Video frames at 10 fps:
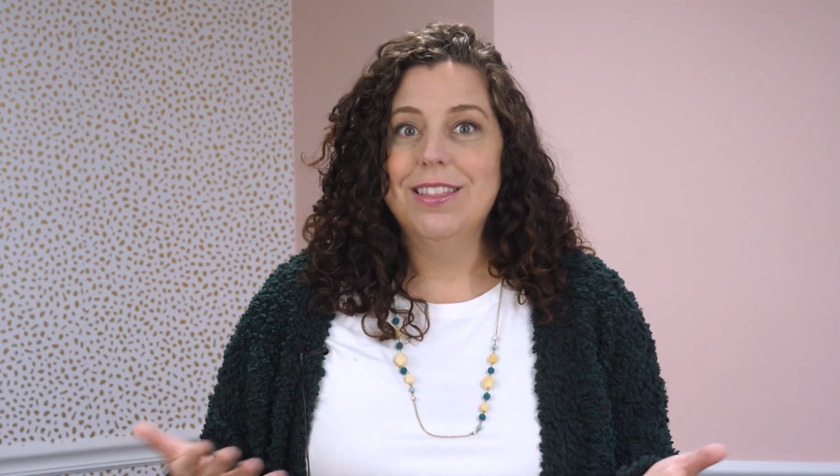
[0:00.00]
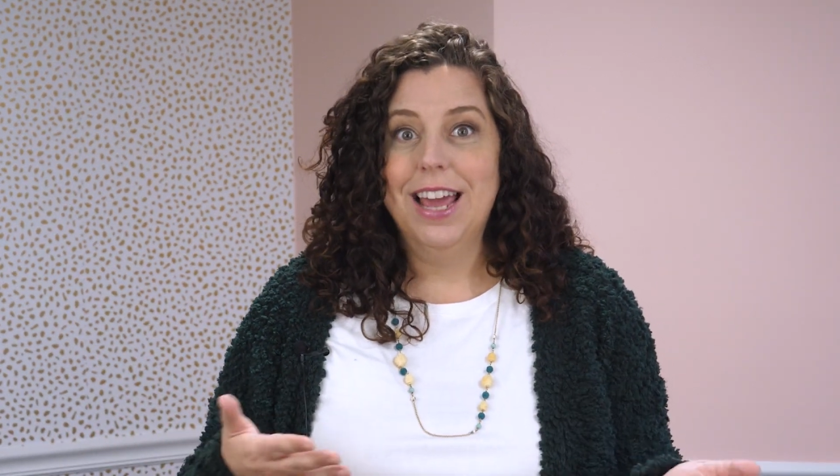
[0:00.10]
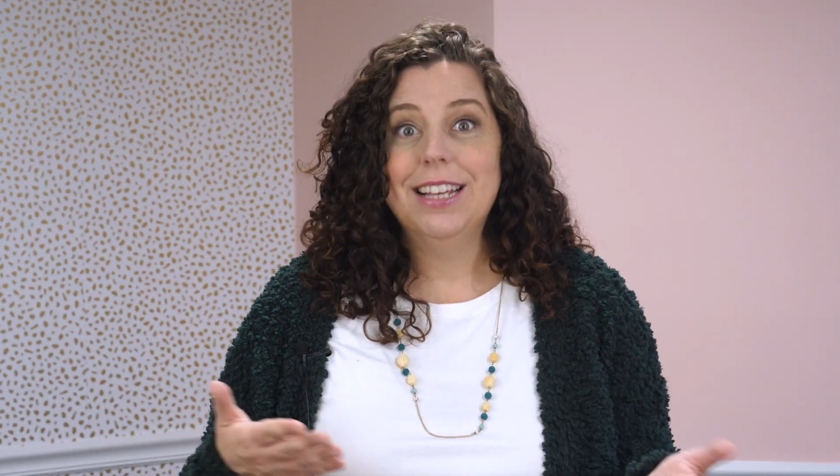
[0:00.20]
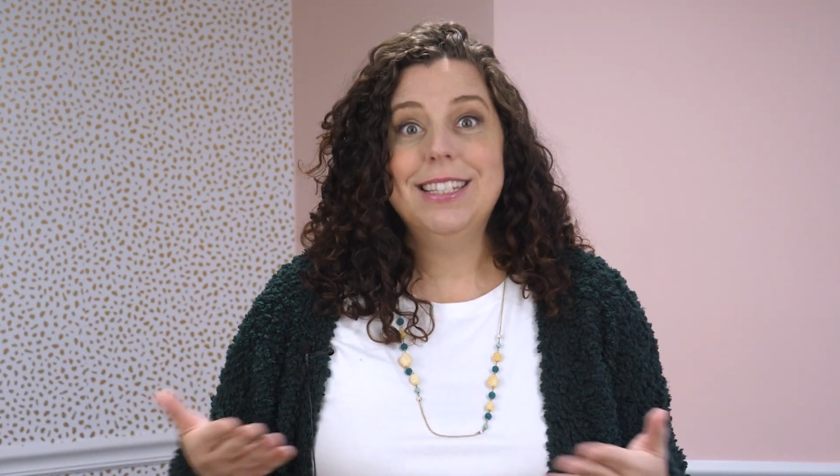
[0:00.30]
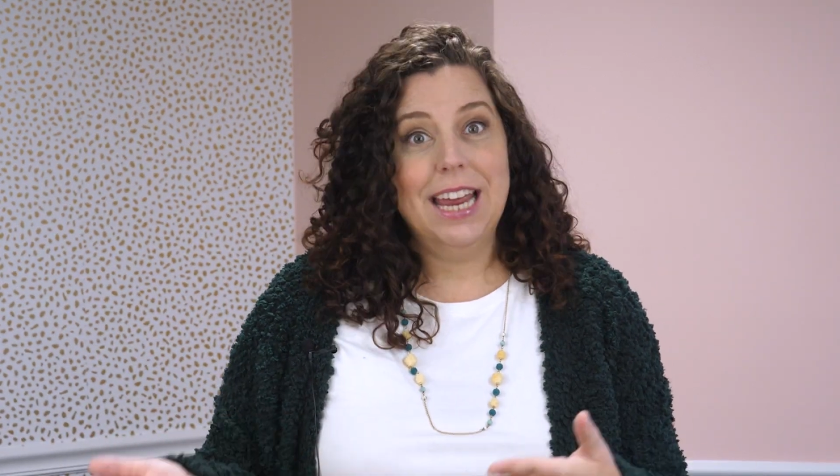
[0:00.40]

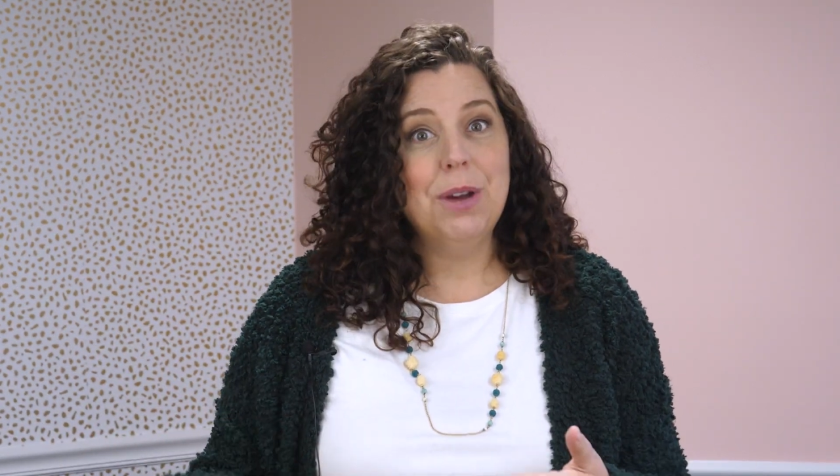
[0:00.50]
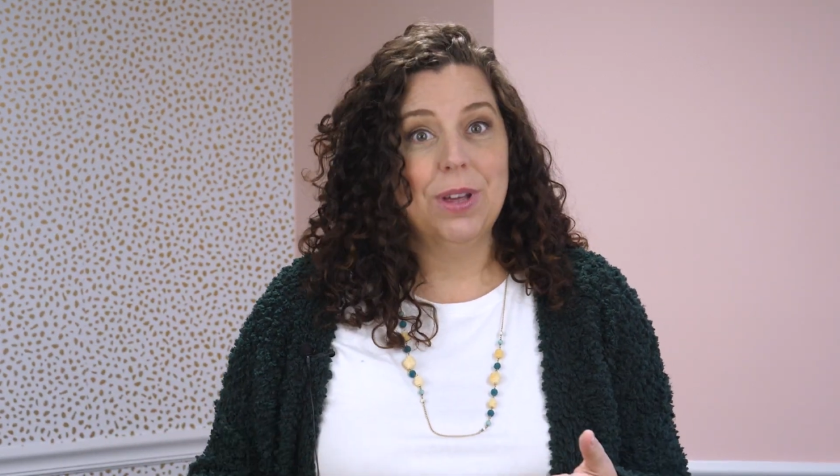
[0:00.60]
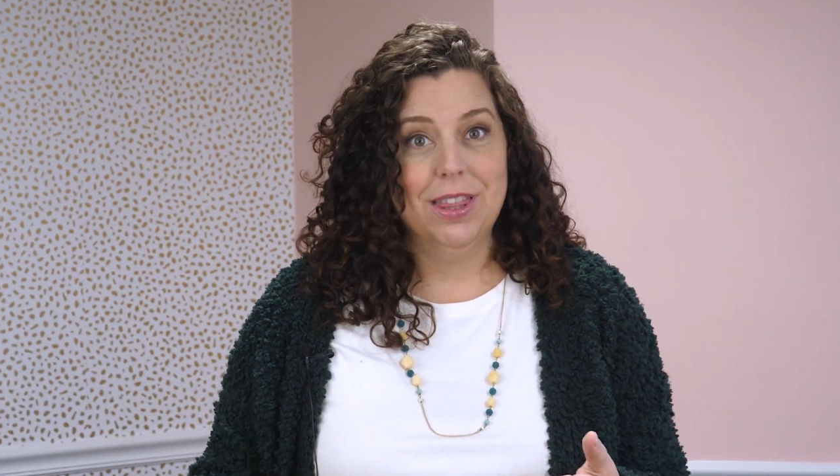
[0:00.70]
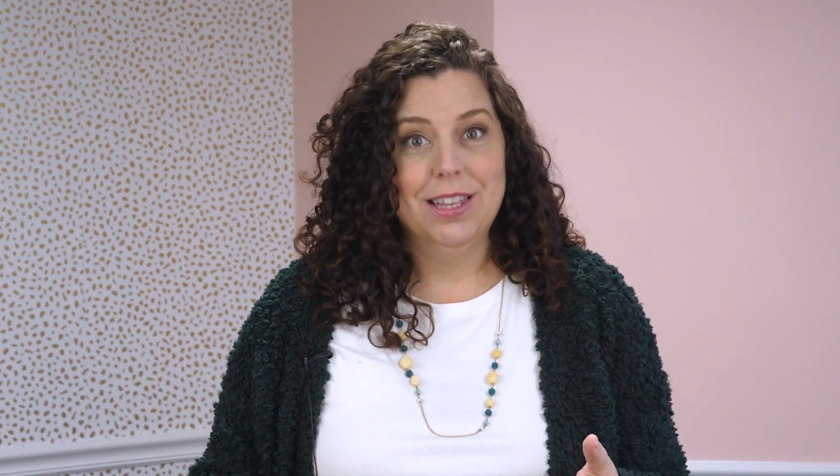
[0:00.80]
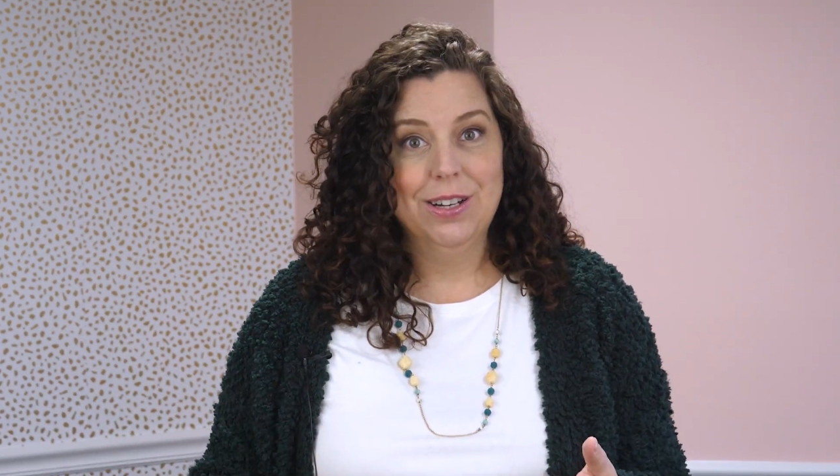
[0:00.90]
They stay
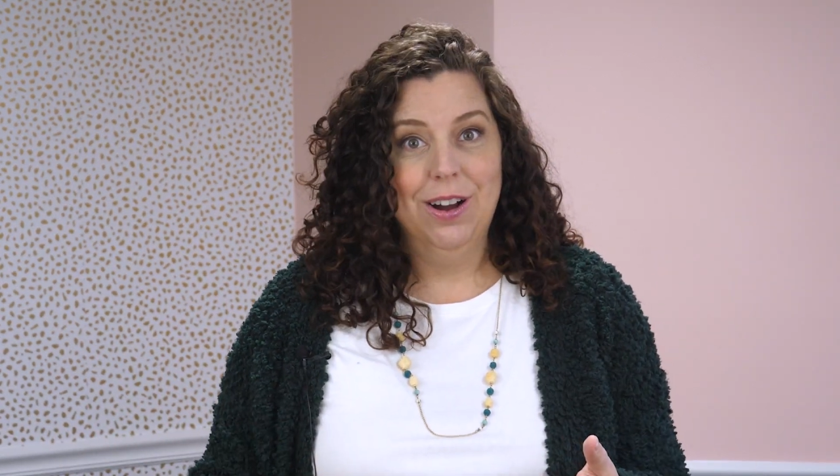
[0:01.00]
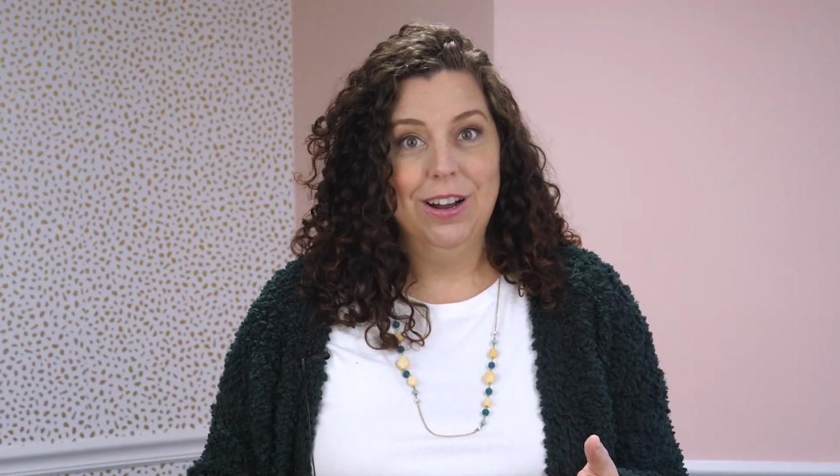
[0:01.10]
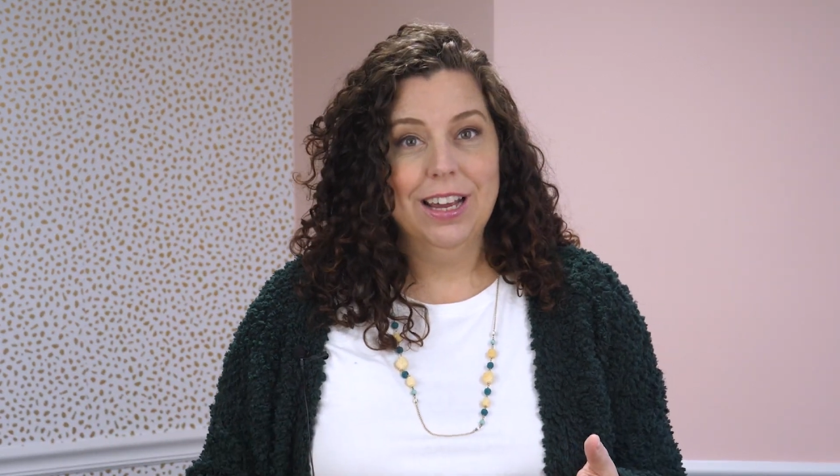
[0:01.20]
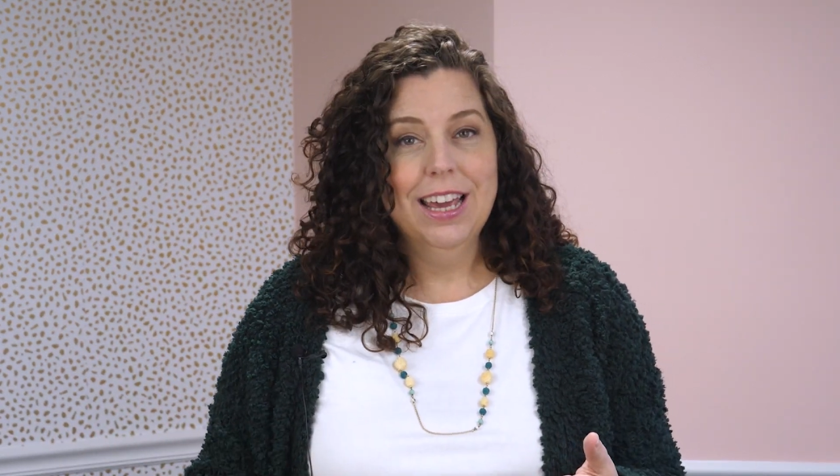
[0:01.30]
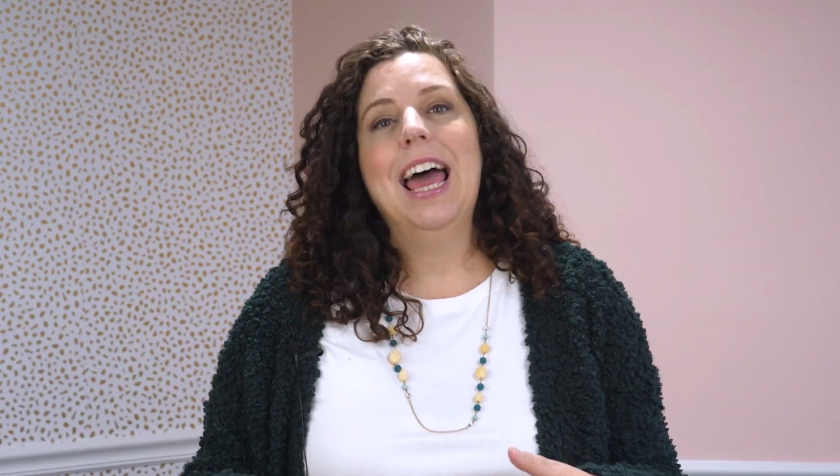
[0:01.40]
with the
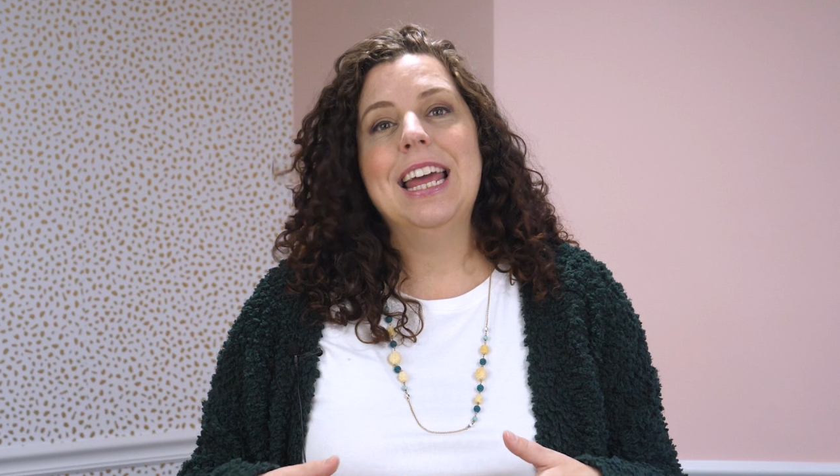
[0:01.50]
dog